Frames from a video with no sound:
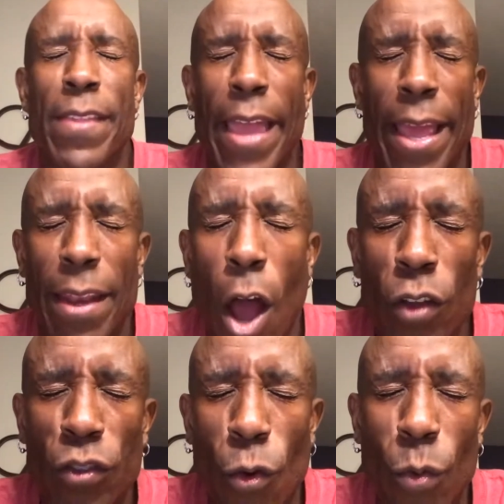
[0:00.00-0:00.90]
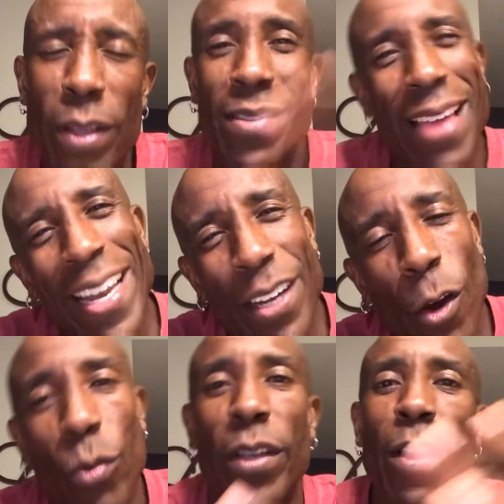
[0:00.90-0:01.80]
and also, side
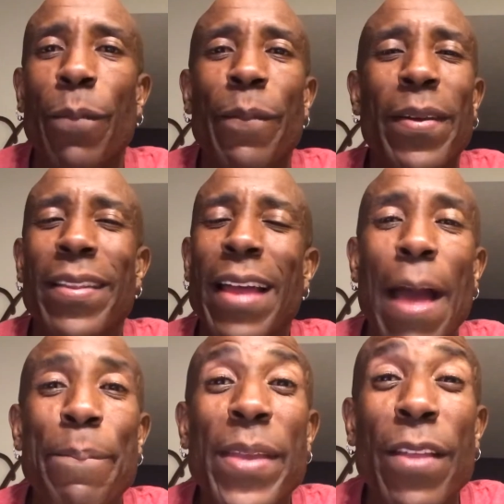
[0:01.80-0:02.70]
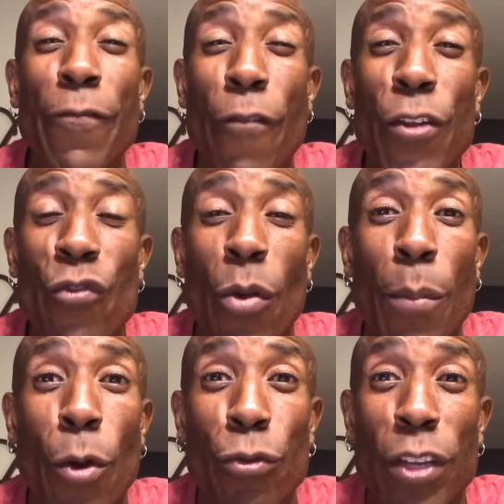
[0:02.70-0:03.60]
note, uh, I'm getting
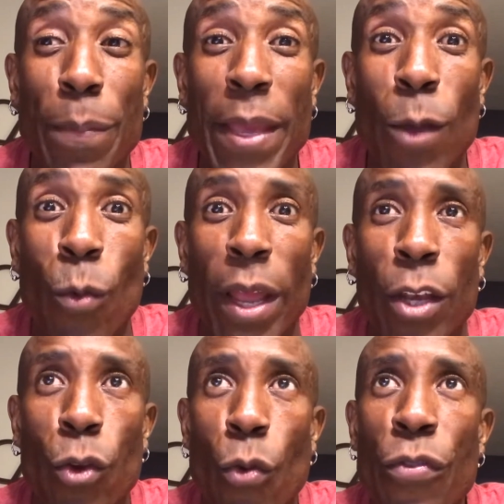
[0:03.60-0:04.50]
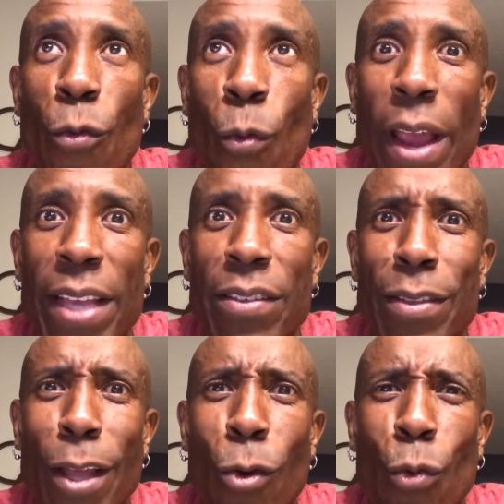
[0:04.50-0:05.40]
frustrated in MotoGP when during a race
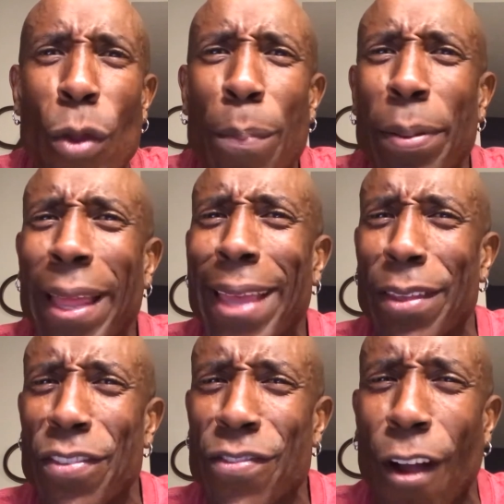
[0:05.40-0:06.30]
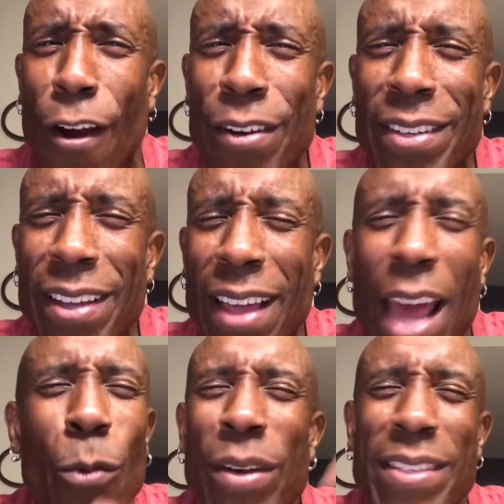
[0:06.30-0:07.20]
they'll replay the start
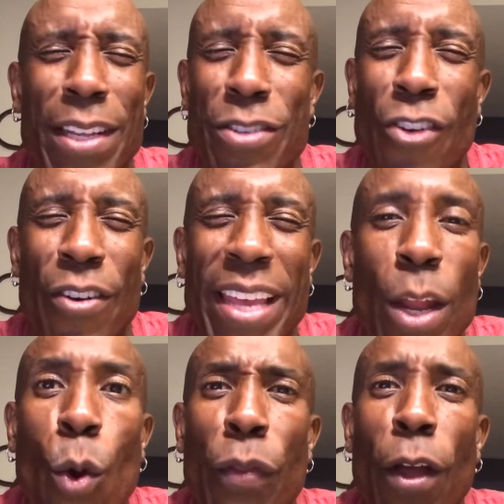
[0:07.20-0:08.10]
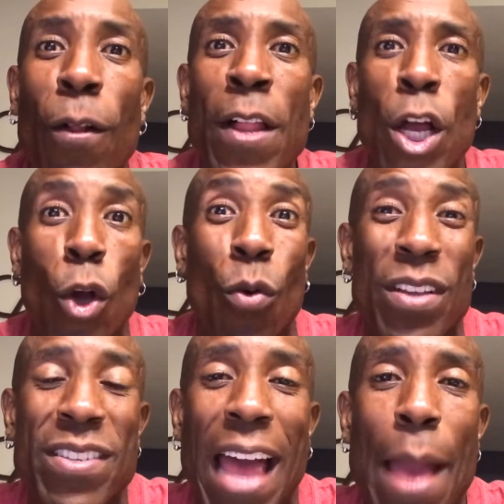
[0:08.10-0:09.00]
I don't want to see the start again. Or they'll go
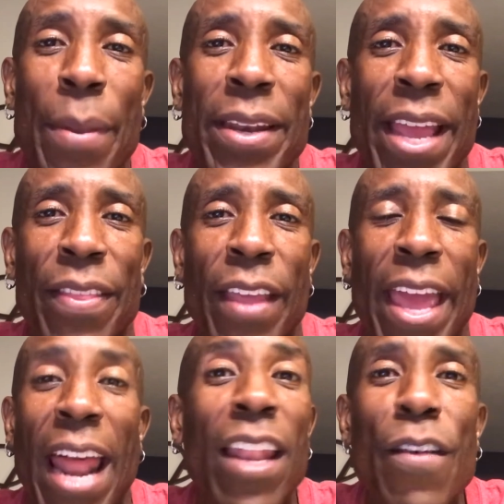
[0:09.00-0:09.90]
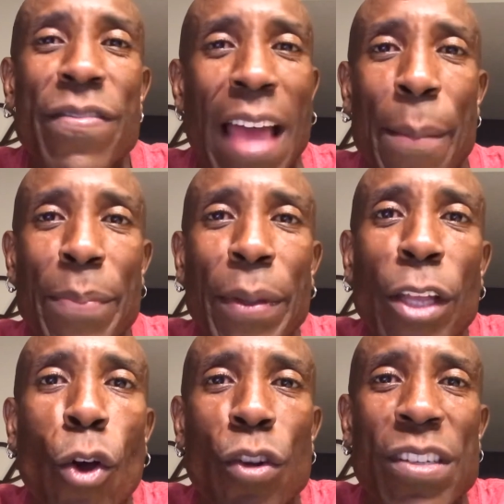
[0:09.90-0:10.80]
to Simon, and, and I love Simon,
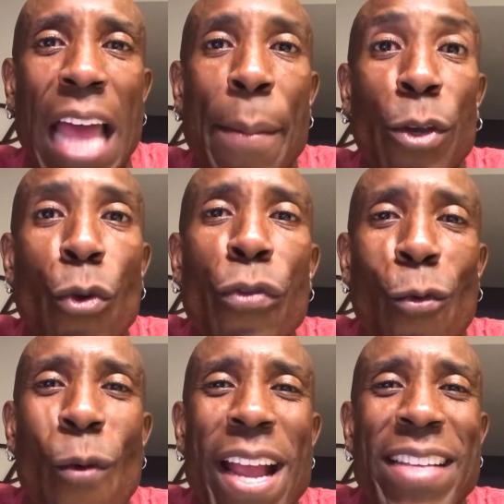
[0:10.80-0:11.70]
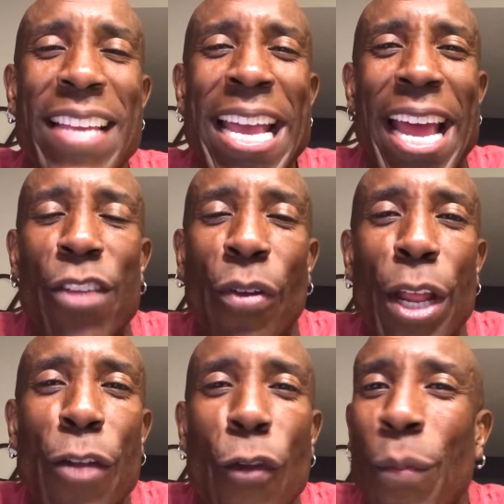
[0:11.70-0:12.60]
but they'll go to Simon during the race. He's trying
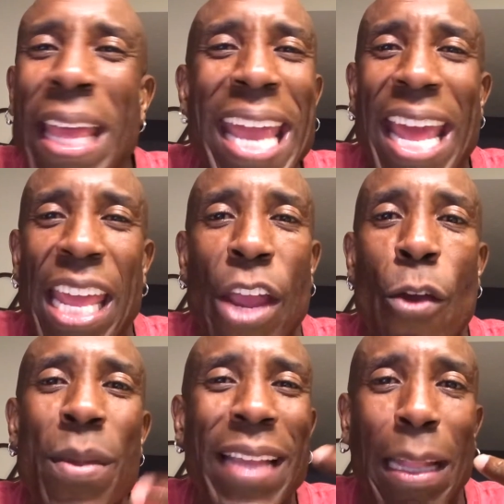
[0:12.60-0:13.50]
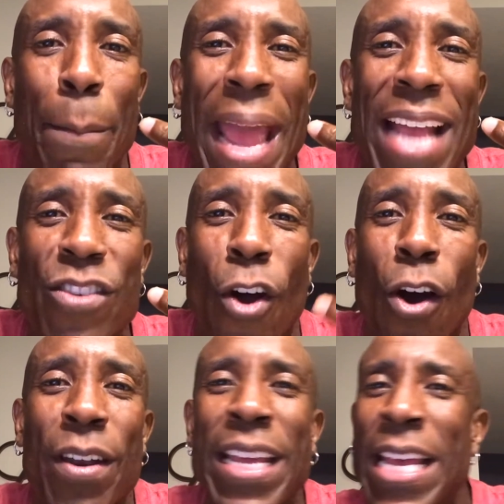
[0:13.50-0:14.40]
to interview him. They can't hear him. He's got the mask
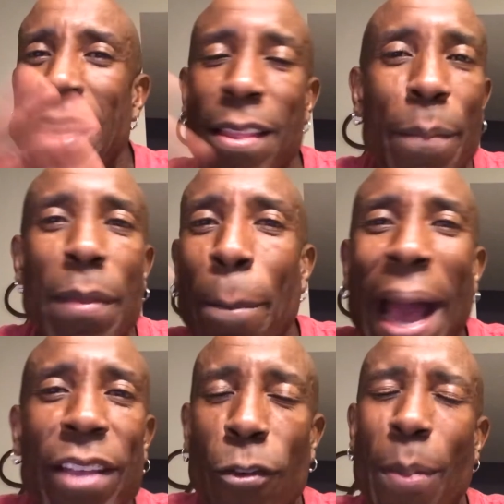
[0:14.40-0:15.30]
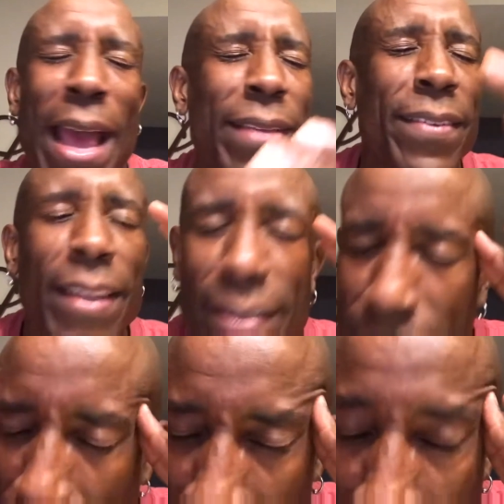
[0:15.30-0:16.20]
on. The, the bikes are passing. It's,
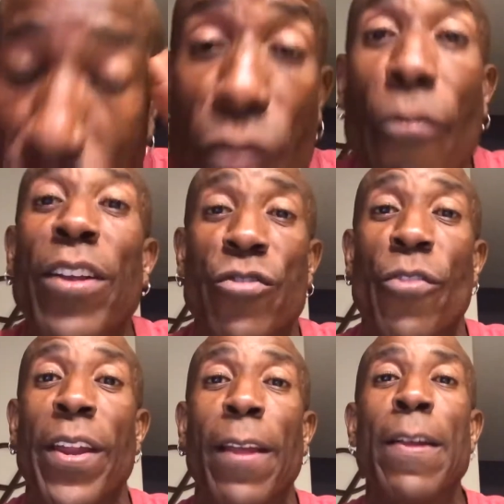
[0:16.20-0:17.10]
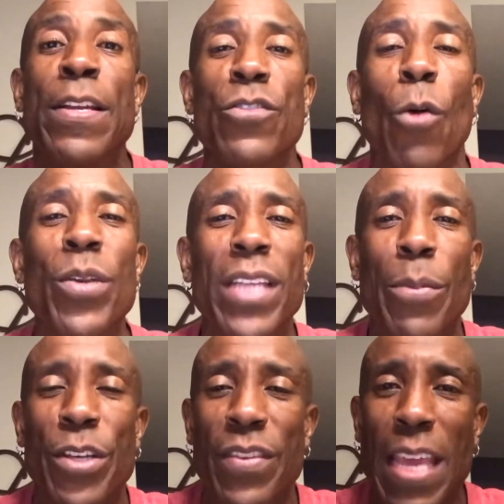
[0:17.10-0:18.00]
it's just frustrating. So I wish
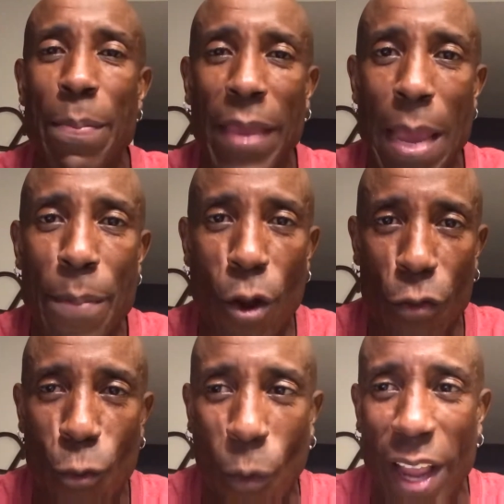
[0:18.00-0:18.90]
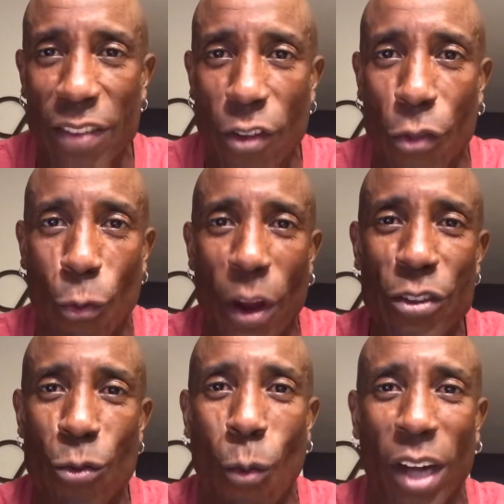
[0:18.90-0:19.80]
they would just keep, keep it on the race, on the
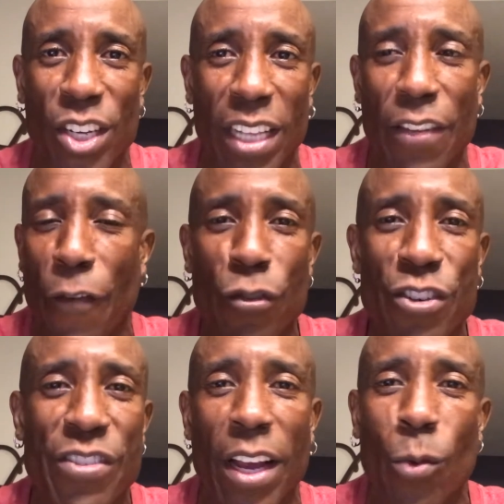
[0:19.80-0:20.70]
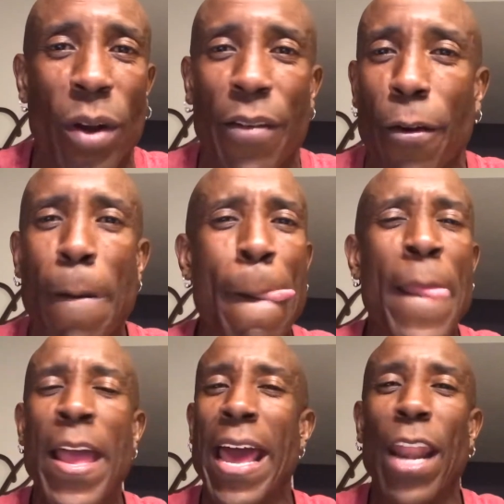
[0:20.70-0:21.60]
race you're watching, like the first or second, whatever.
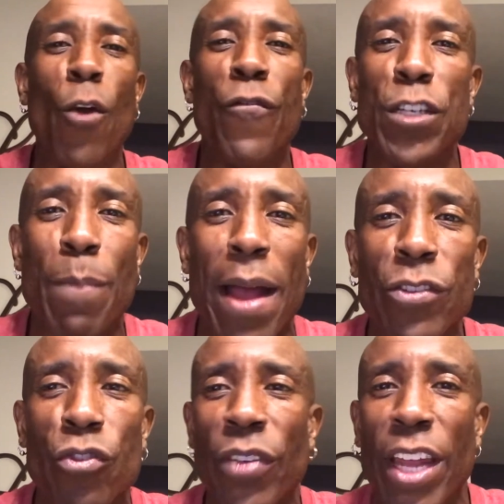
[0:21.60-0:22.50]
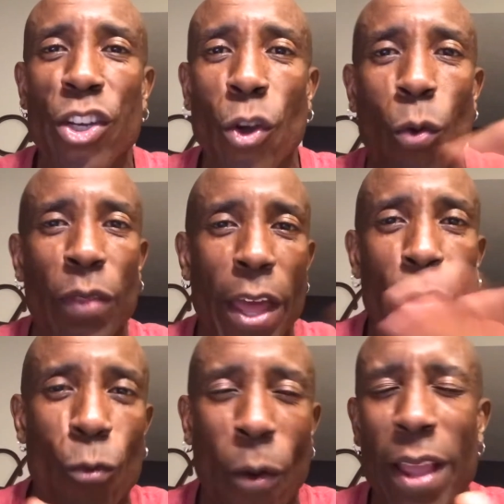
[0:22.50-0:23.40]
And I know for sponsors, you got to show the
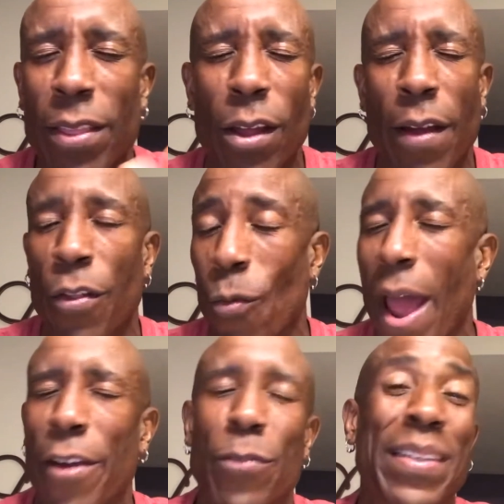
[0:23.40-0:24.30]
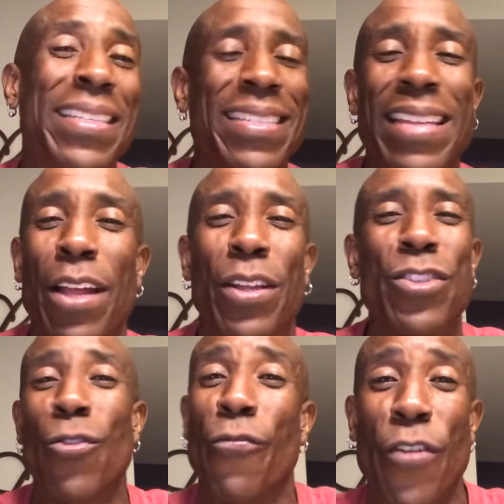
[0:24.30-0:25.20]
other right, the other riders, but still,
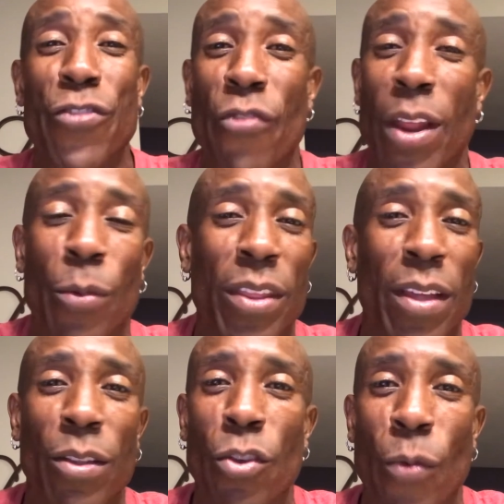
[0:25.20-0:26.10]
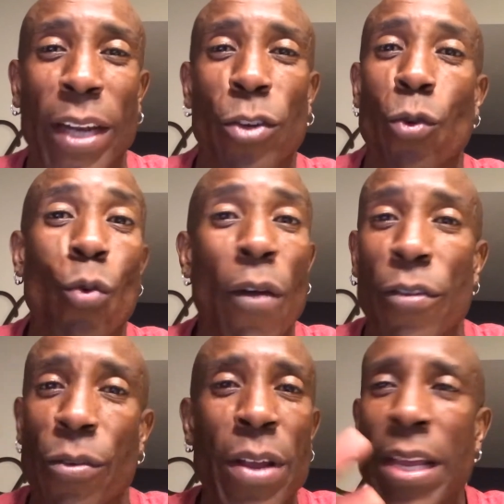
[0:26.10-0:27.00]
it's so frustrating with the director,
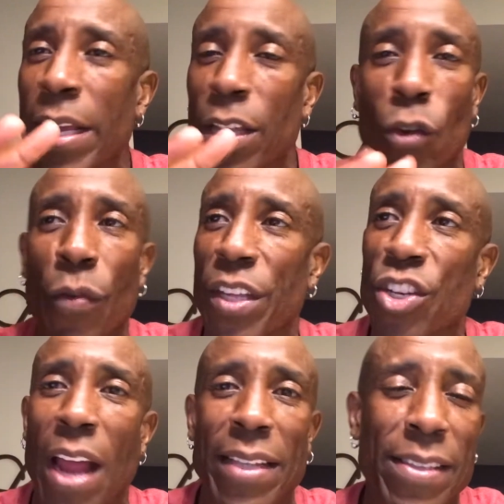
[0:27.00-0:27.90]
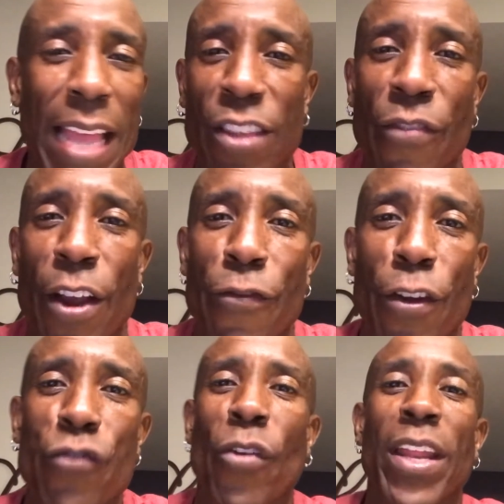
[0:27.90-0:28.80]
whoever is over the shots. That's very
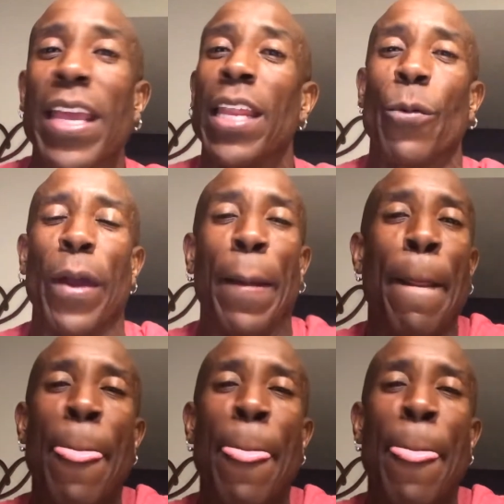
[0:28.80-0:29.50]
frustrating anyway.